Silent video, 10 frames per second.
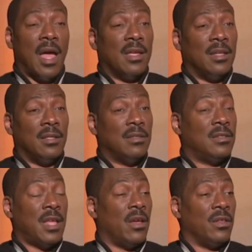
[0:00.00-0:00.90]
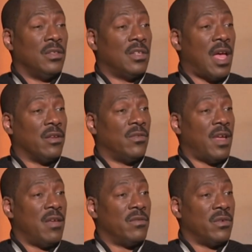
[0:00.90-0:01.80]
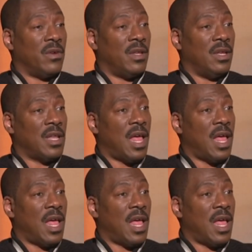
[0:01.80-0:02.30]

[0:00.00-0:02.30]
I could stay on this couch forever and